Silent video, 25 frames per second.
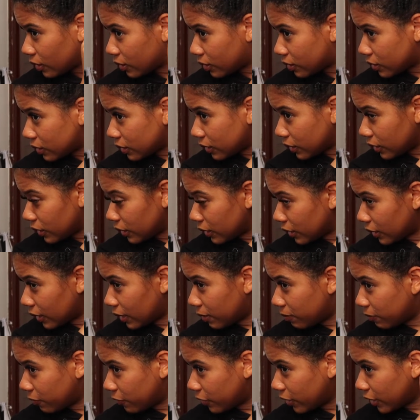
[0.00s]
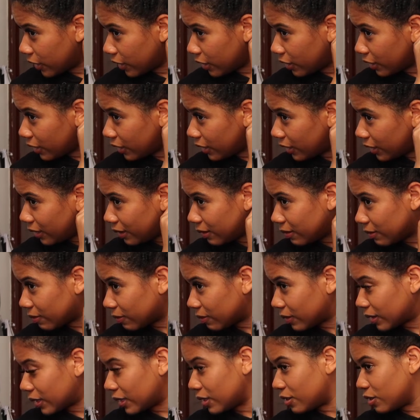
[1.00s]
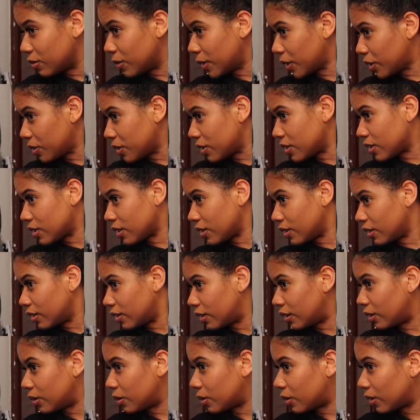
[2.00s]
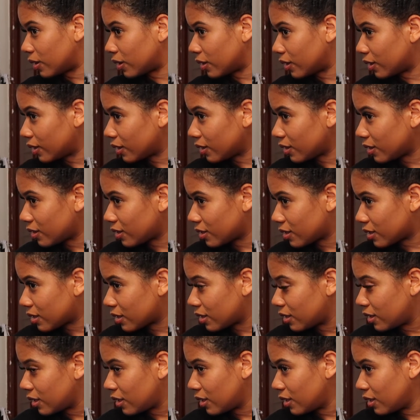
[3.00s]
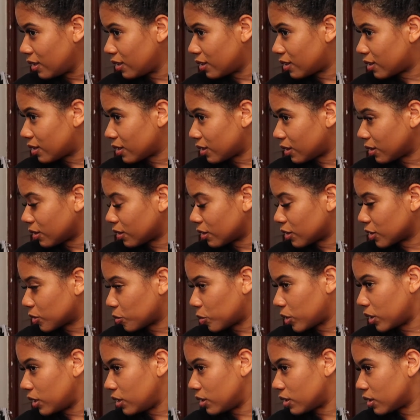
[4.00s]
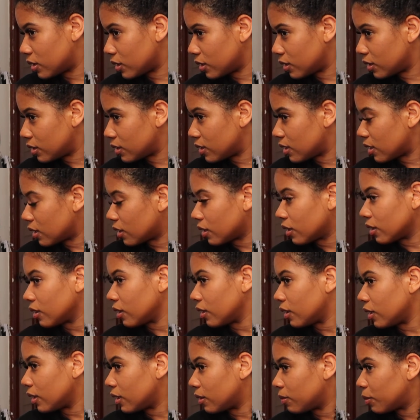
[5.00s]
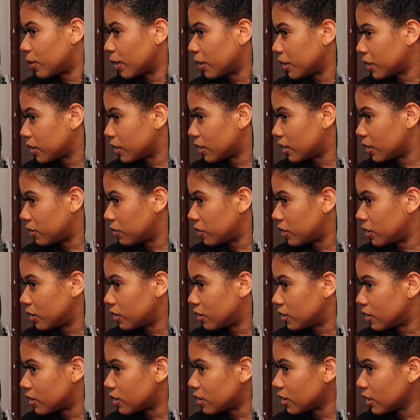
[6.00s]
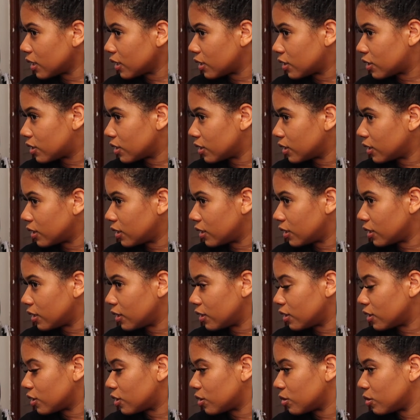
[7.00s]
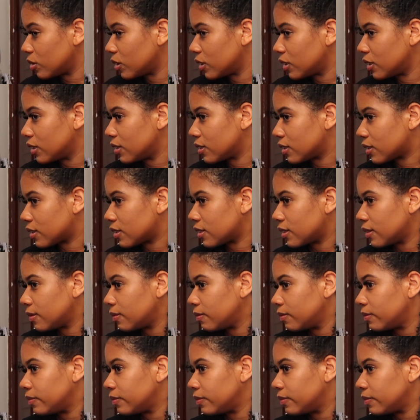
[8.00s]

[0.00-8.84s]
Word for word: See, and I'm very, when I do my toes, unorganized. So there's pieces that are like probably not even in the section, in the twist.